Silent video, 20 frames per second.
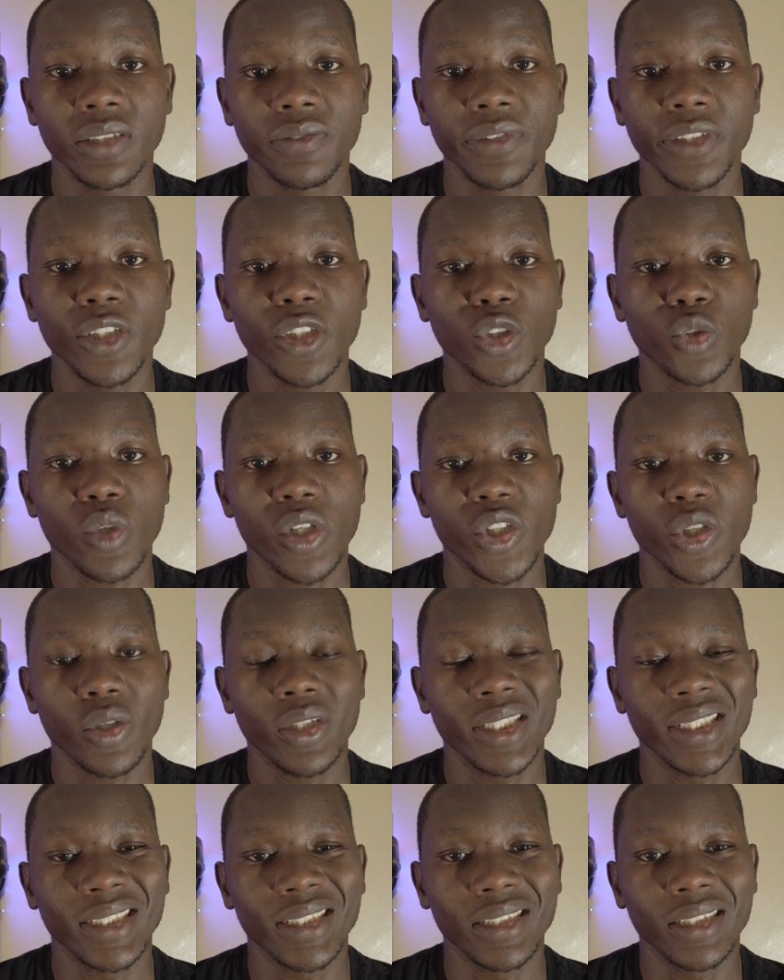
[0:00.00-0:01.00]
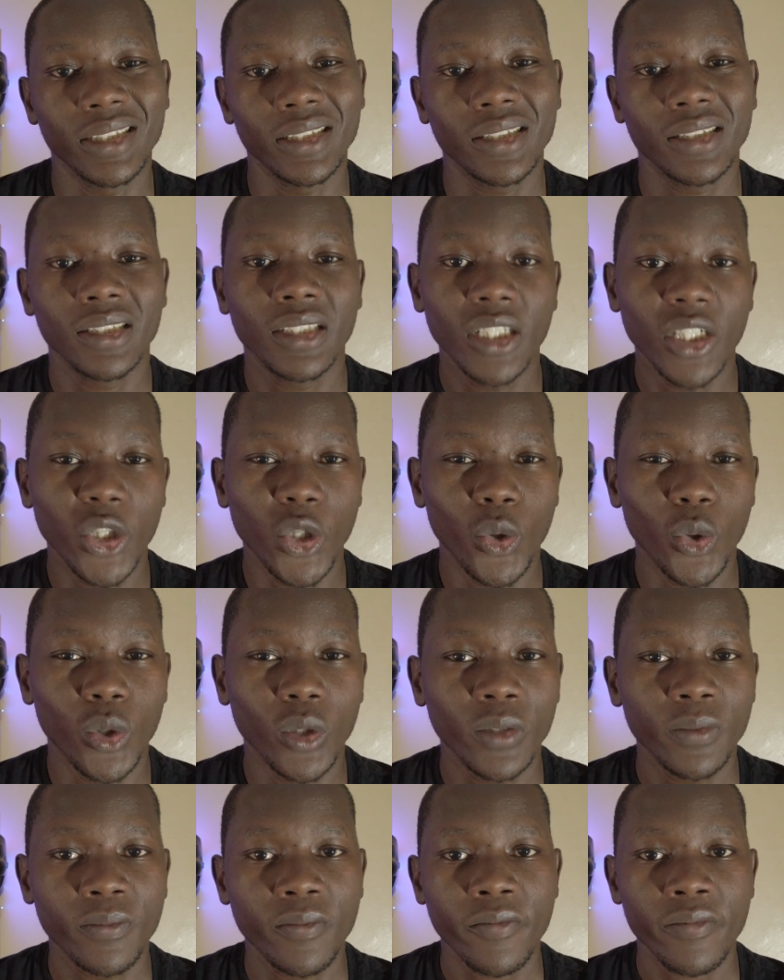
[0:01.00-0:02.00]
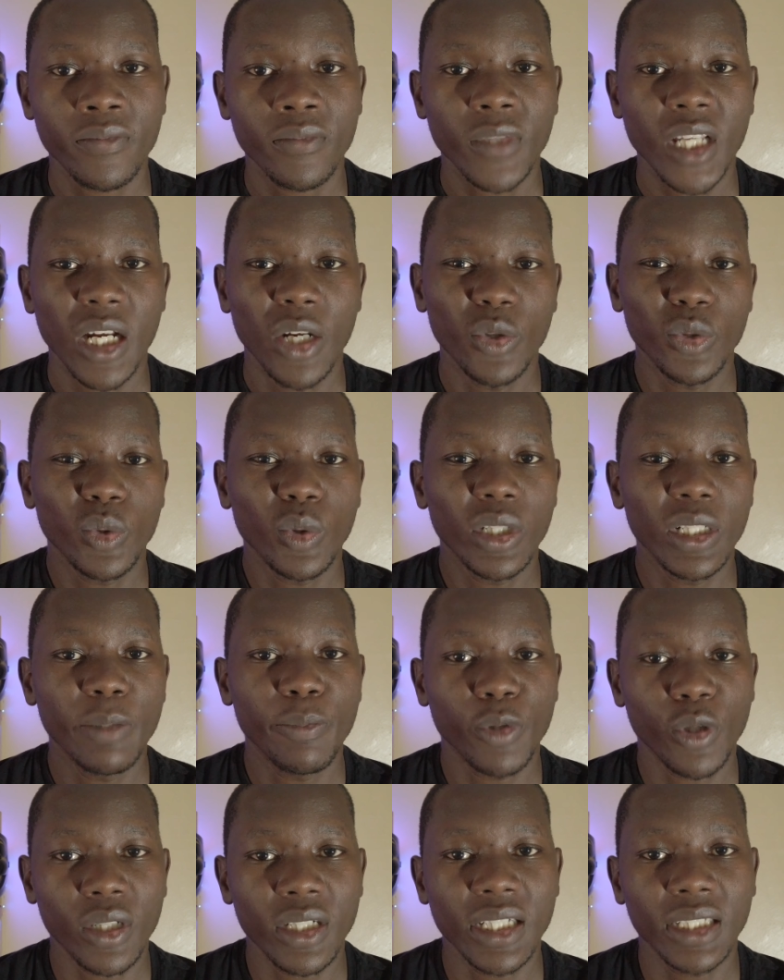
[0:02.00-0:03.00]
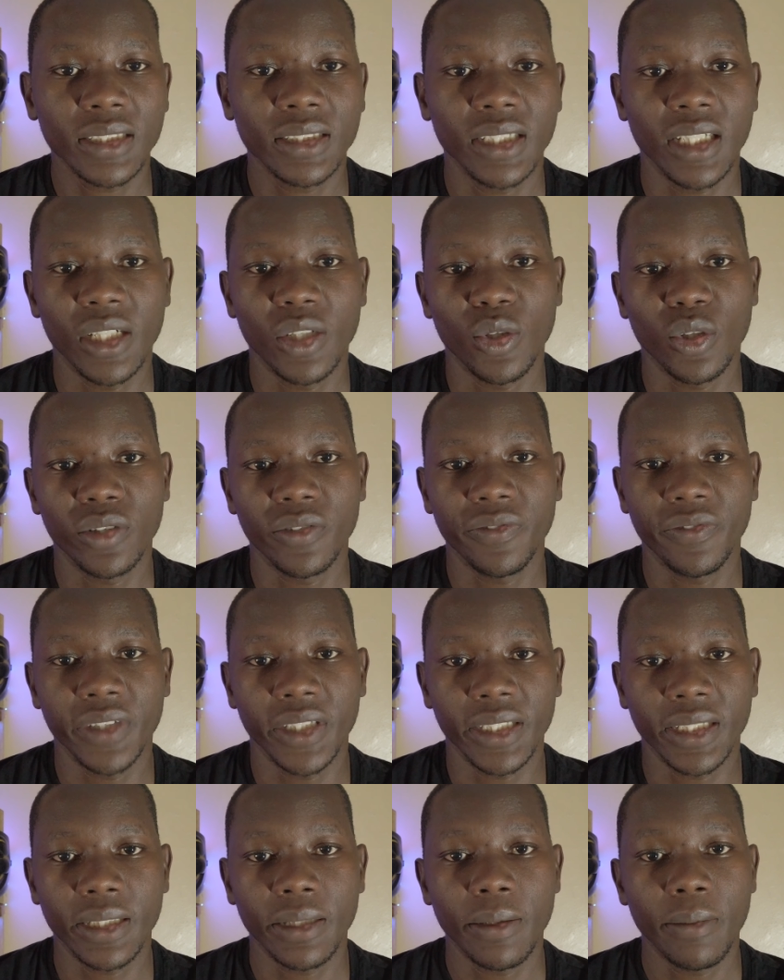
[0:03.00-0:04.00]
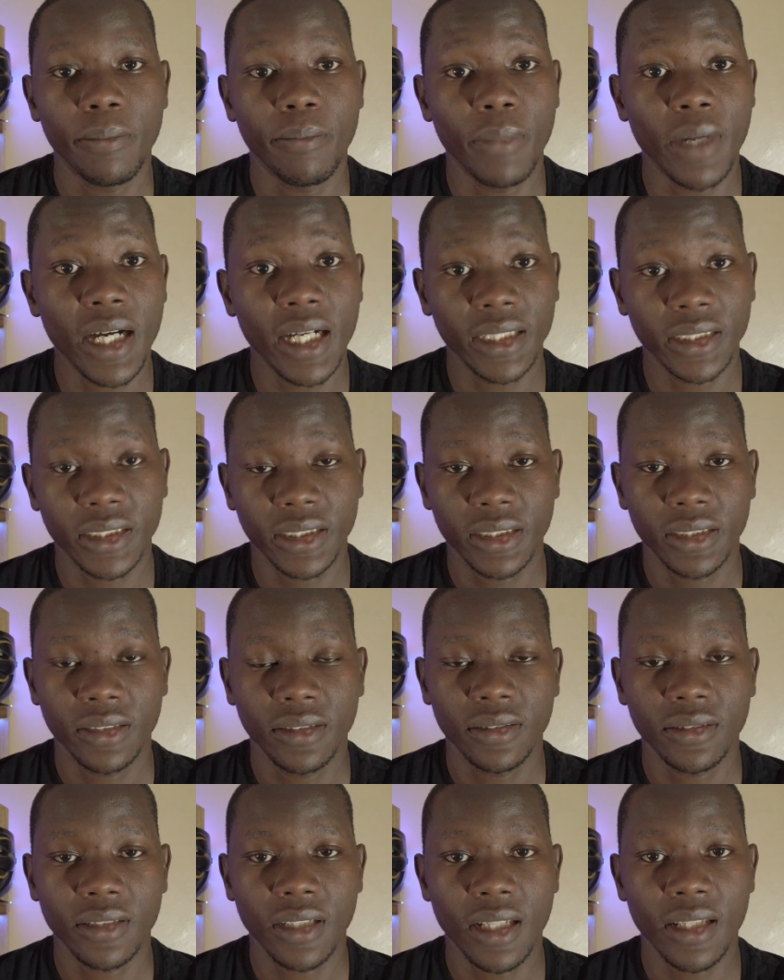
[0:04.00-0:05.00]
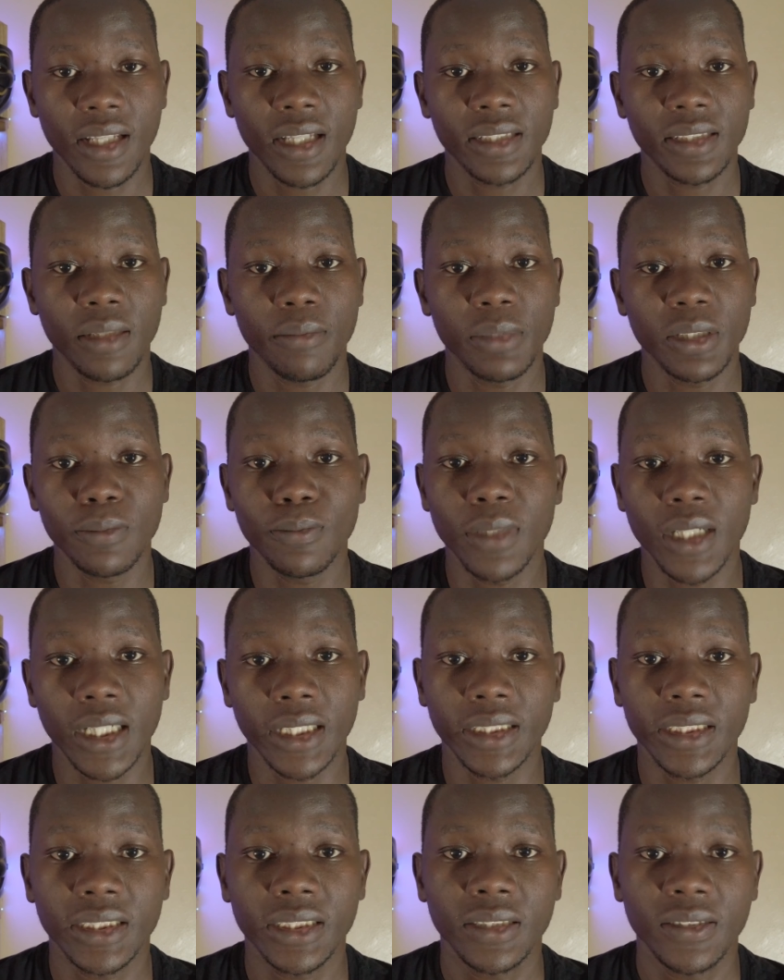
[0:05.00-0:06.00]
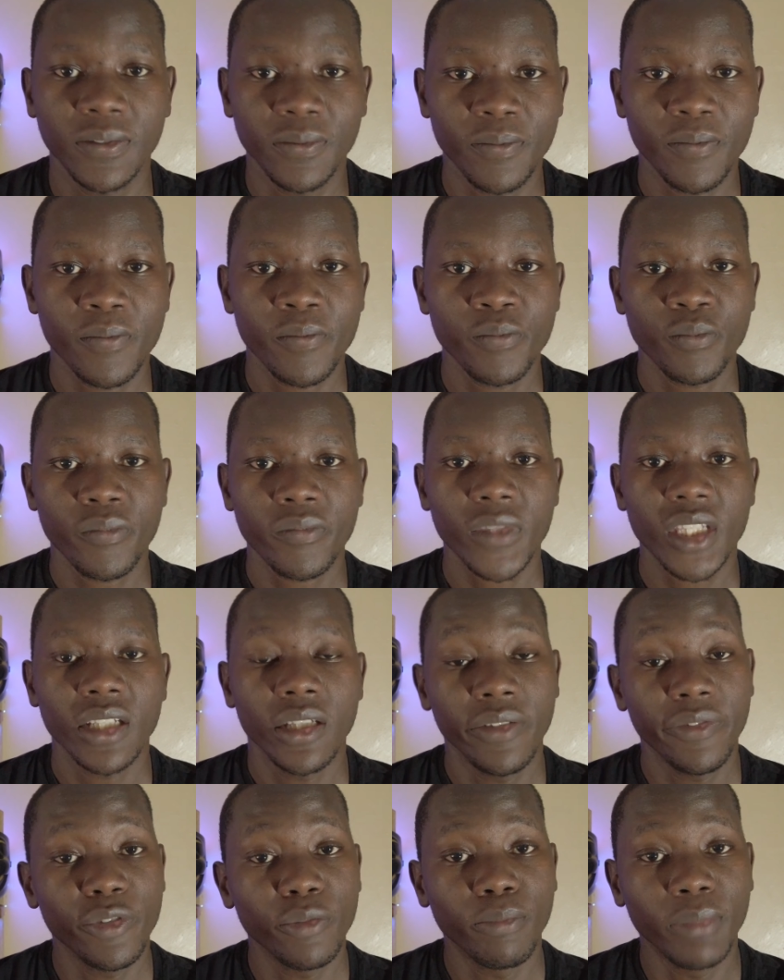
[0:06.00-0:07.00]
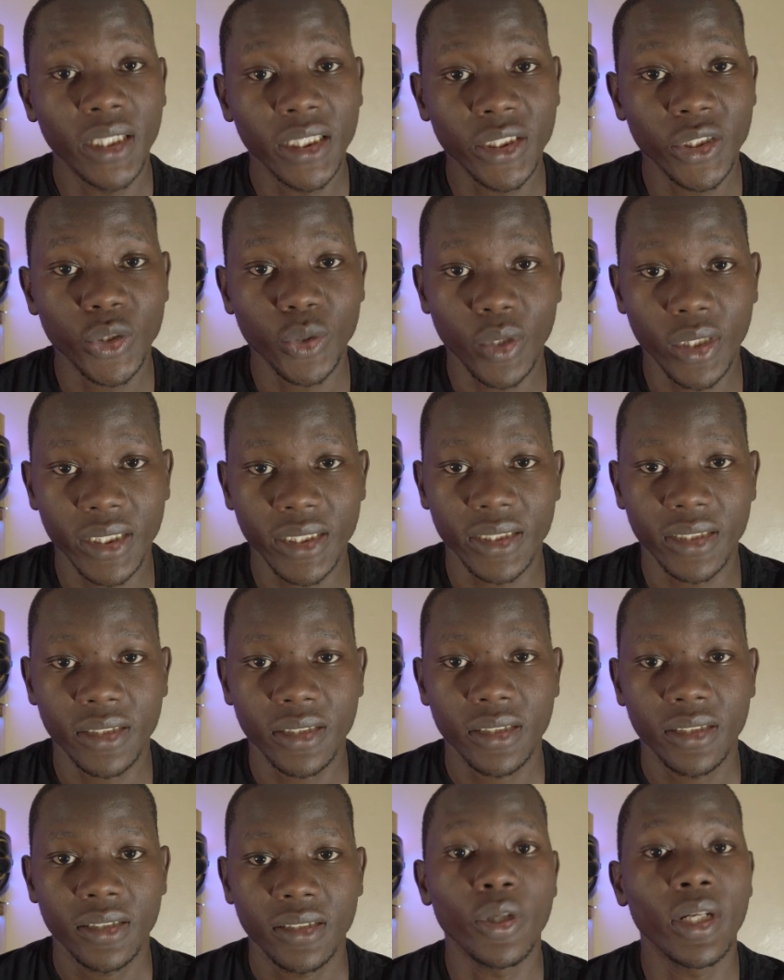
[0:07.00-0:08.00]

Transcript: this video's question is no. Luthuli products are not fake. But, and that's a big but, if you blink twice,